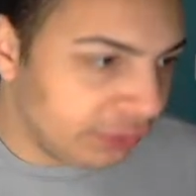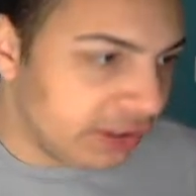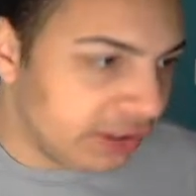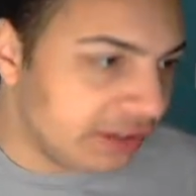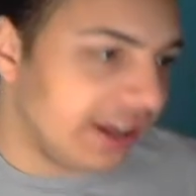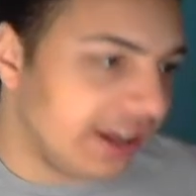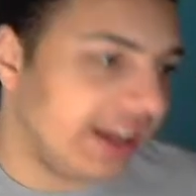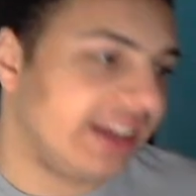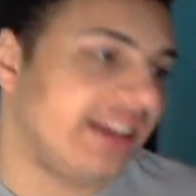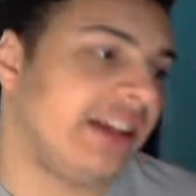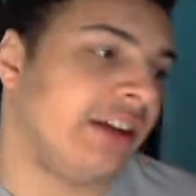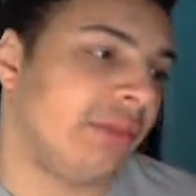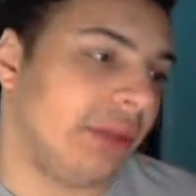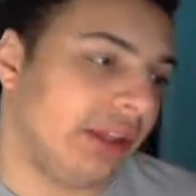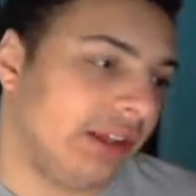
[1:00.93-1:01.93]
you can
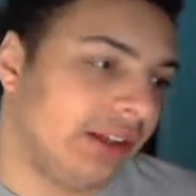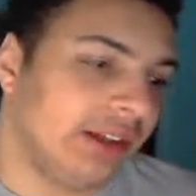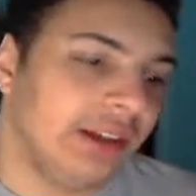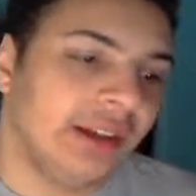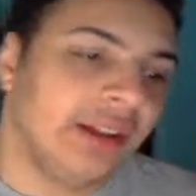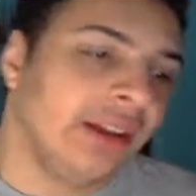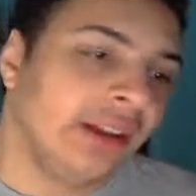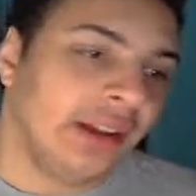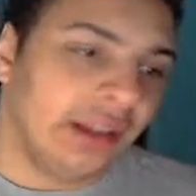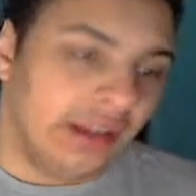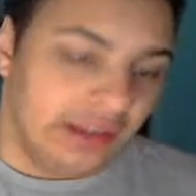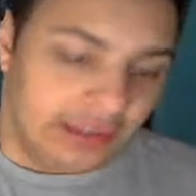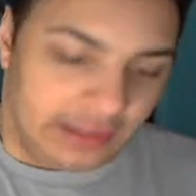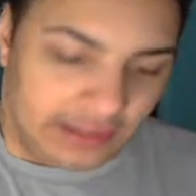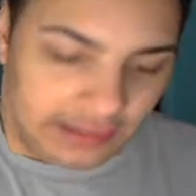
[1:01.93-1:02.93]
hear me.
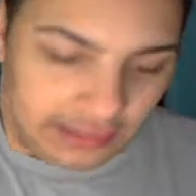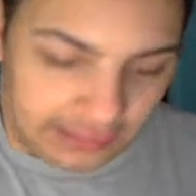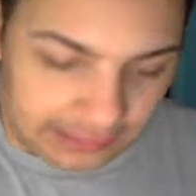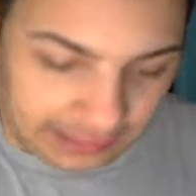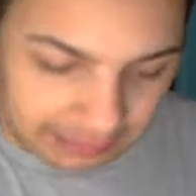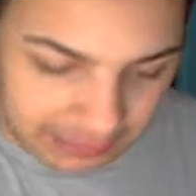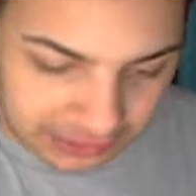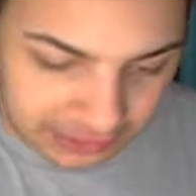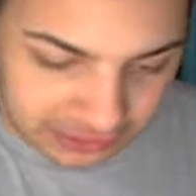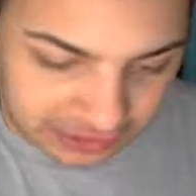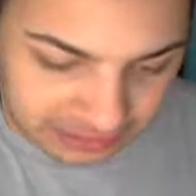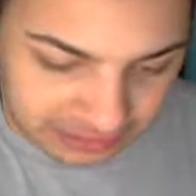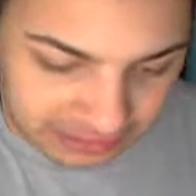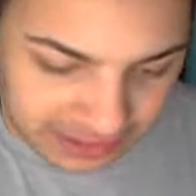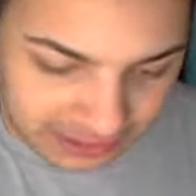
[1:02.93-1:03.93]
Let me
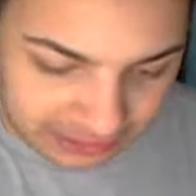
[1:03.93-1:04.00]
just make